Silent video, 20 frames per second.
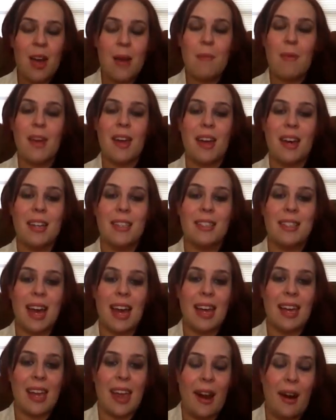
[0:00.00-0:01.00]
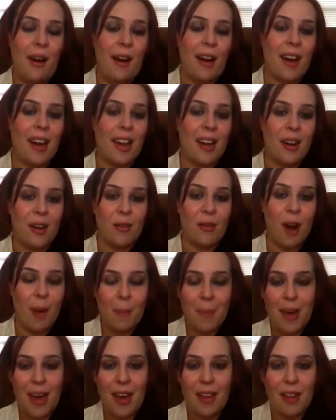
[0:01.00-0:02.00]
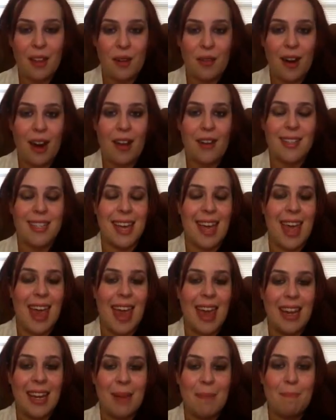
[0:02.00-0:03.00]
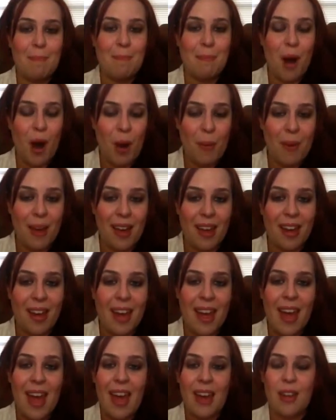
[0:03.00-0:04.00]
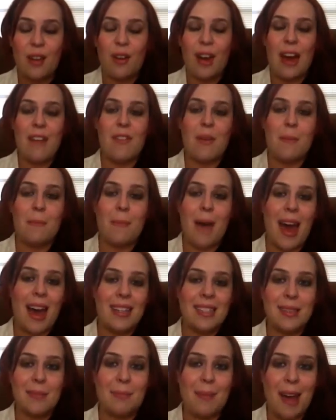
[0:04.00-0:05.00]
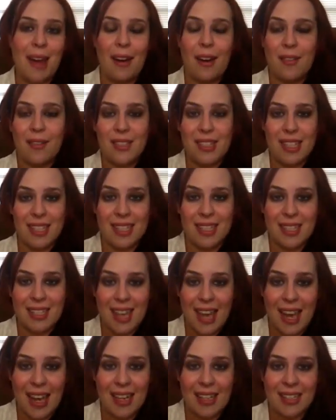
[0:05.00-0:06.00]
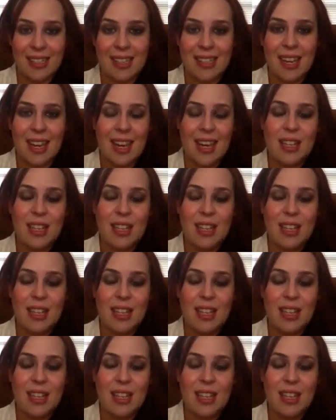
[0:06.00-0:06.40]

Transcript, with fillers: because that carrot can erupt out of the ground at any moment and you'll have a mass amount of success.